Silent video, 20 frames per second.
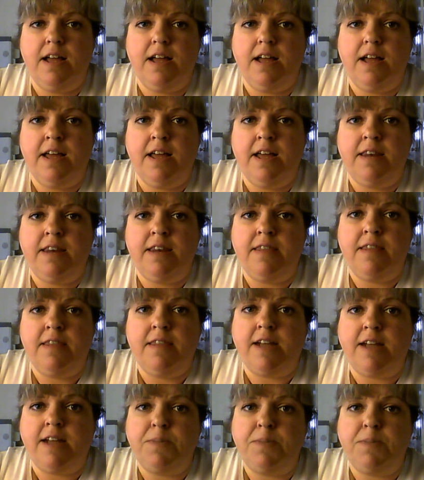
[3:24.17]
And
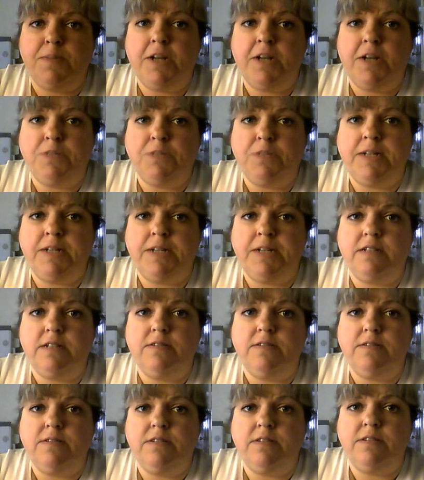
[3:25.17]
that's punishment
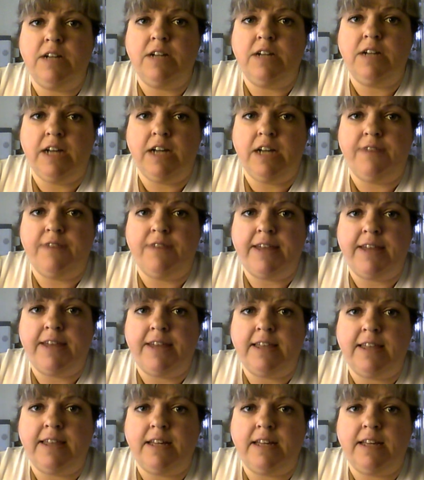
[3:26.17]
enough, I
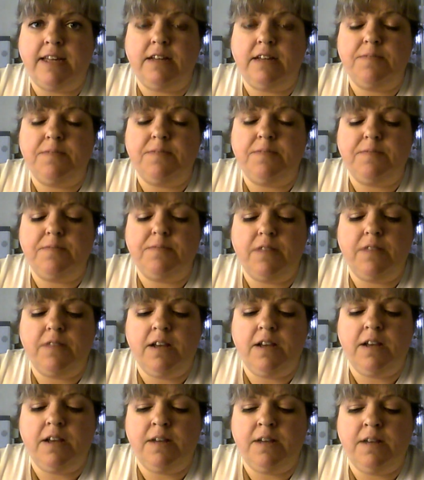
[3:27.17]
think.
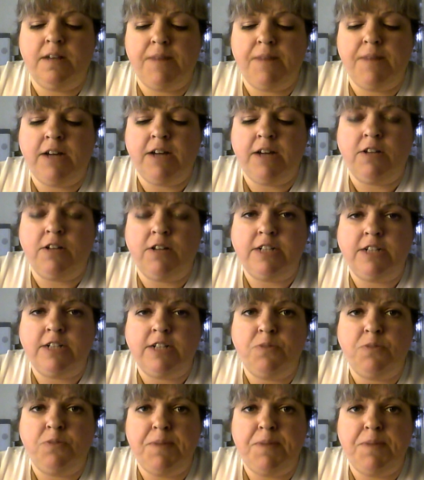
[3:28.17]
I don't like to
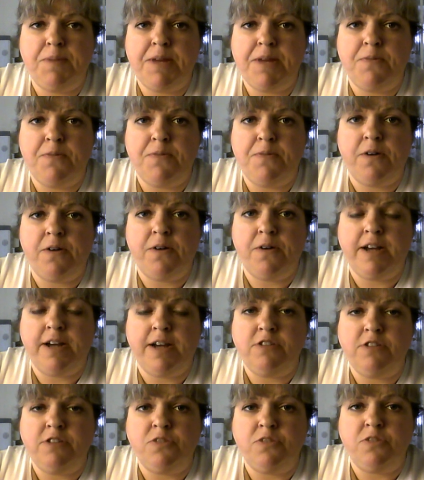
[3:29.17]
whip anymore. I
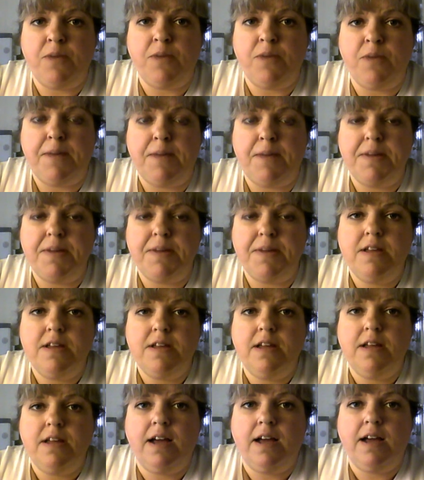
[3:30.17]
used to whip.
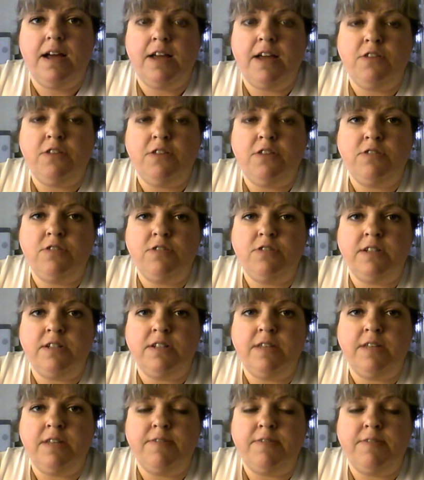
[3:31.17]
I used to
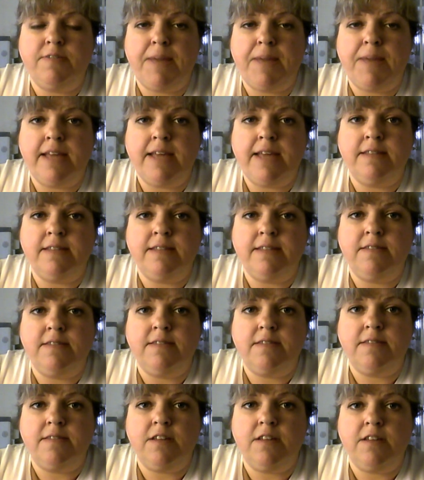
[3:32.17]
give
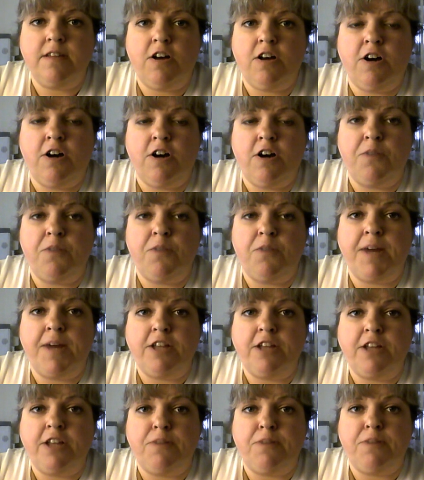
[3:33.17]
spankings on a
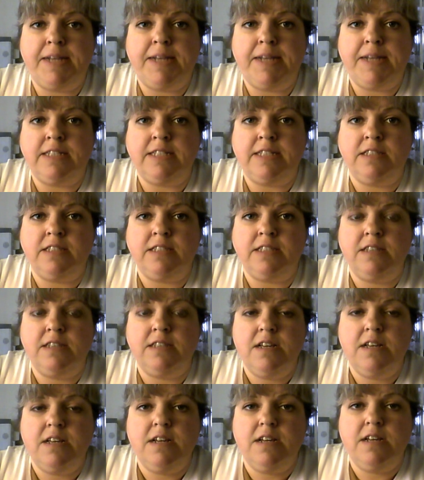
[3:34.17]
regular basis,
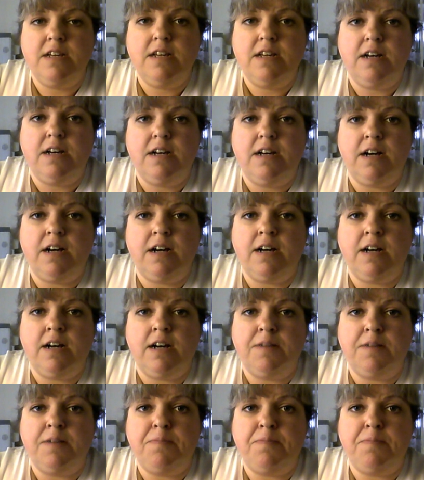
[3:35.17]

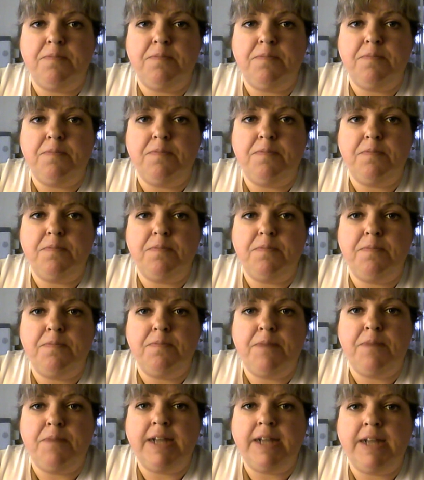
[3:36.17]

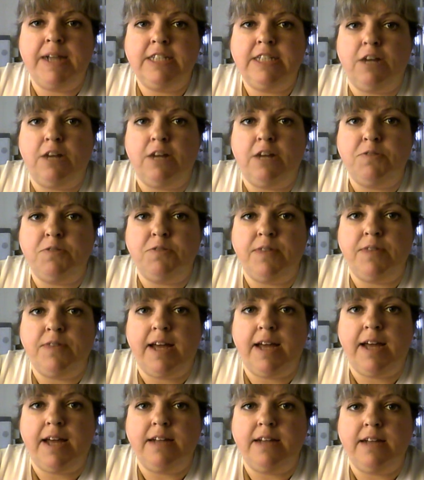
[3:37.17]
but I stopped doing
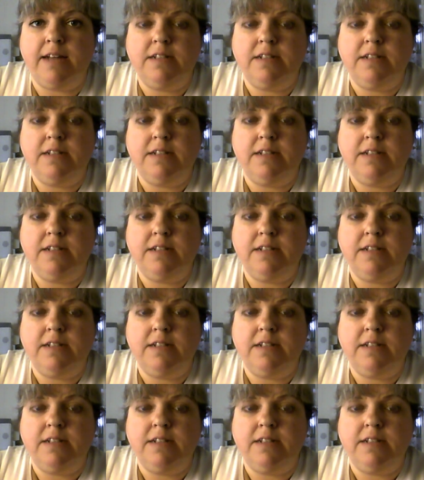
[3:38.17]
that.